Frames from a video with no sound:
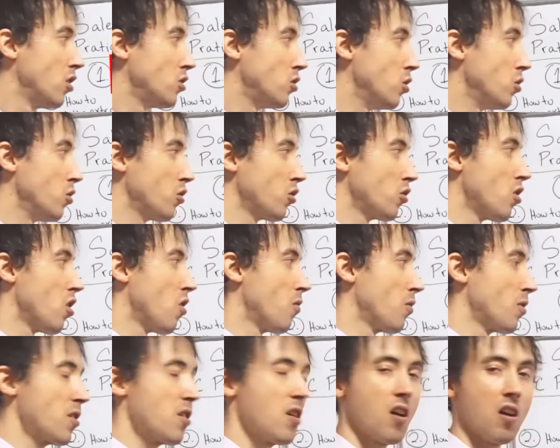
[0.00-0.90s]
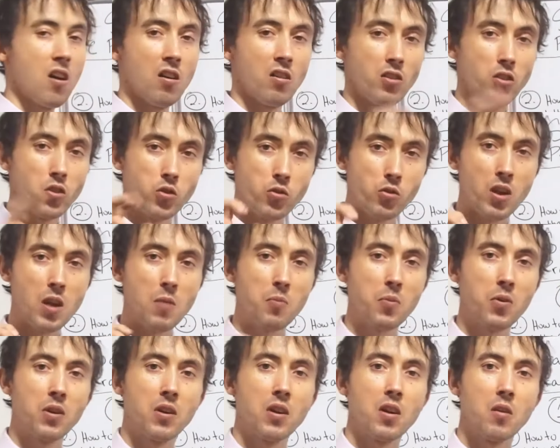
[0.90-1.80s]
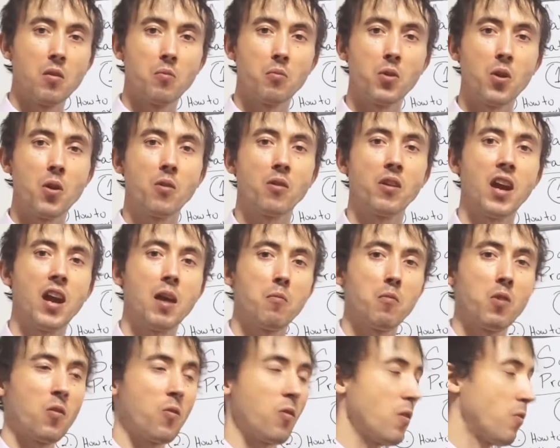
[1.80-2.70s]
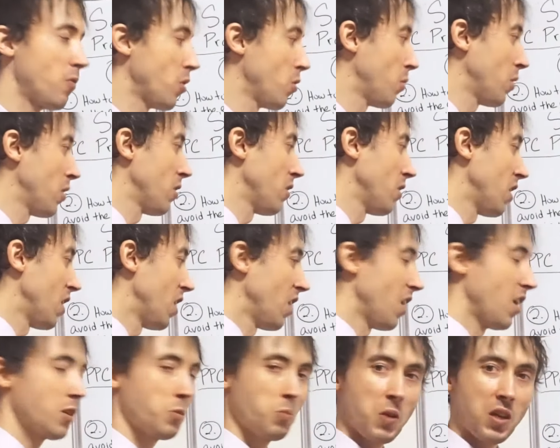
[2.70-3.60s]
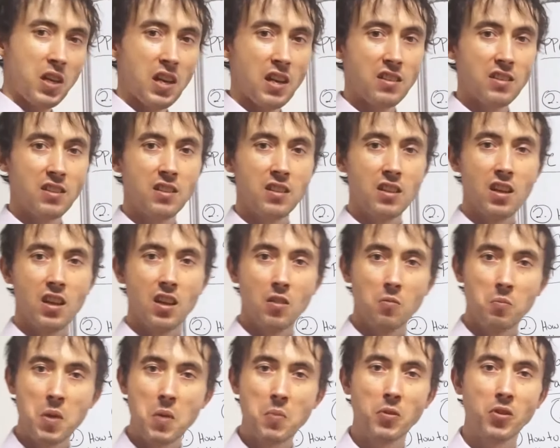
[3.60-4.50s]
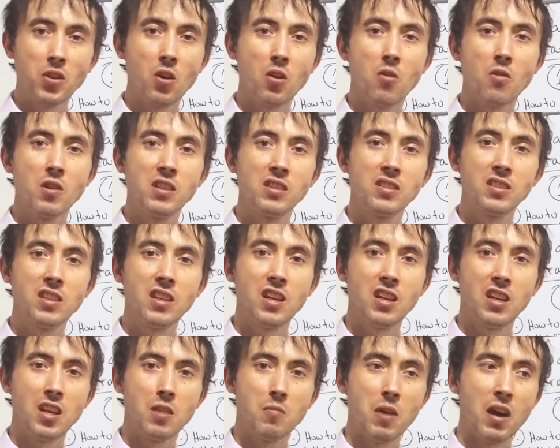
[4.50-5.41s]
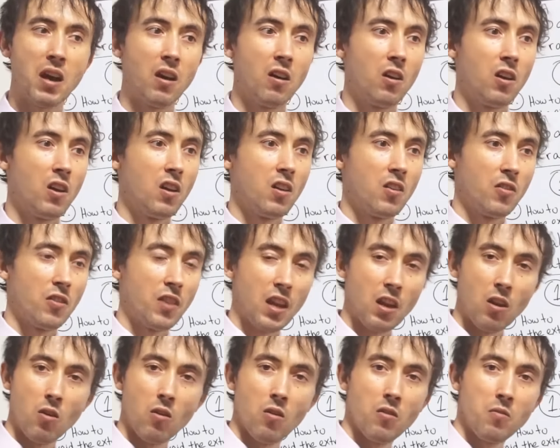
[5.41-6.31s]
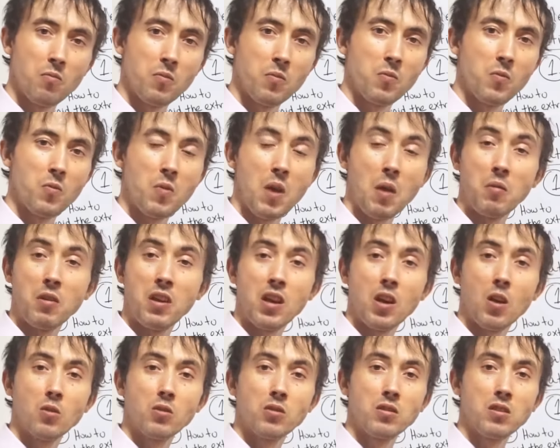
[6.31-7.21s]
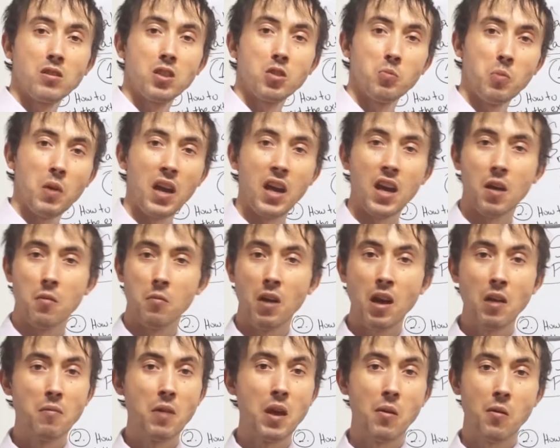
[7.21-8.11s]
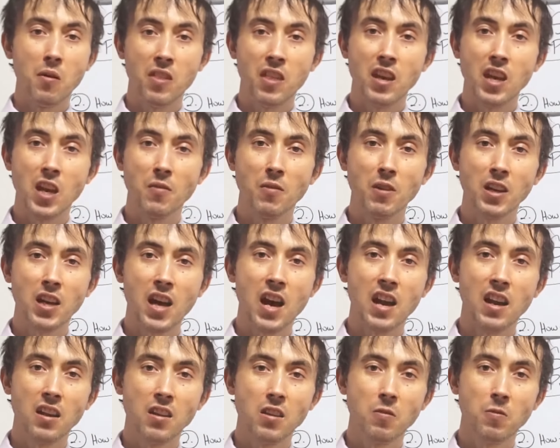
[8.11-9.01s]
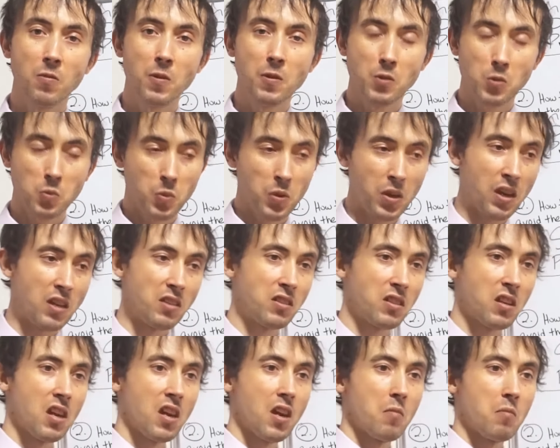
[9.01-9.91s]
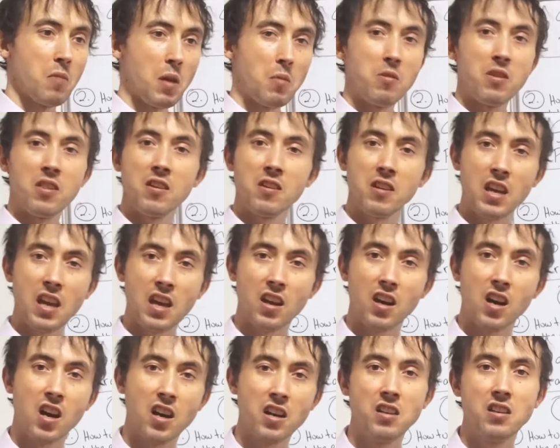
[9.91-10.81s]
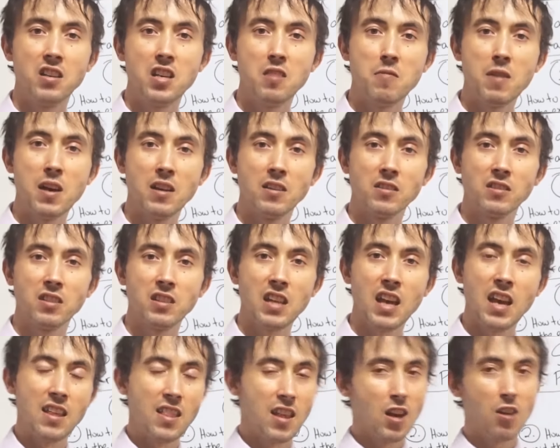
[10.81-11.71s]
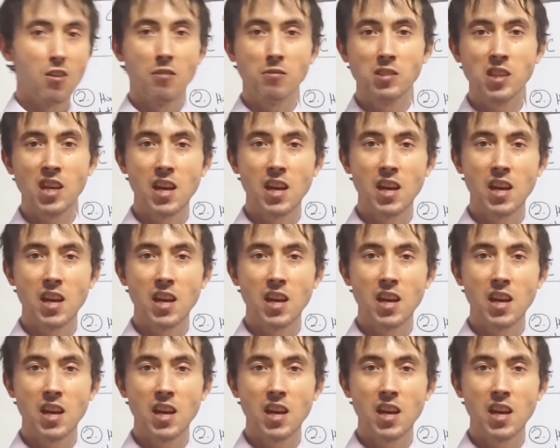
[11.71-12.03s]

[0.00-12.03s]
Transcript: to your overall drip program, if, if you will, is because people don't always see an email. They don't, maybe it goes to spam. Maybe they never got it in the first place. Maybe they'll get a hundred emails a day. They don't have